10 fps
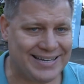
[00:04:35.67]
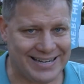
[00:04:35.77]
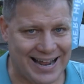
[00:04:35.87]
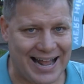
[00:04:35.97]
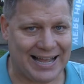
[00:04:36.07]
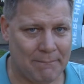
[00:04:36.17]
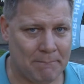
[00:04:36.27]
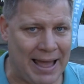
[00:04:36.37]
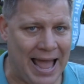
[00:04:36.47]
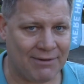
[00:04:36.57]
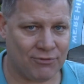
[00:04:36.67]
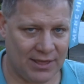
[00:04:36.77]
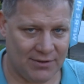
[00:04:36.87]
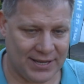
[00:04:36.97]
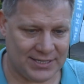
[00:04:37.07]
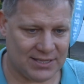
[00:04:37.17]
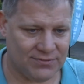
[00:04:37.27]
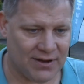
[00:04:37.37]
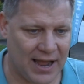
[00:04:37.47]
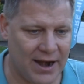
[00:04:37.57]
did not come back for the events
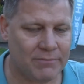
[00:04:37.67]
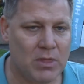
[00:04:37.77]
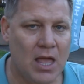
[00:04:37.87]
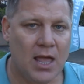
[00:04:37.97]
of the fire.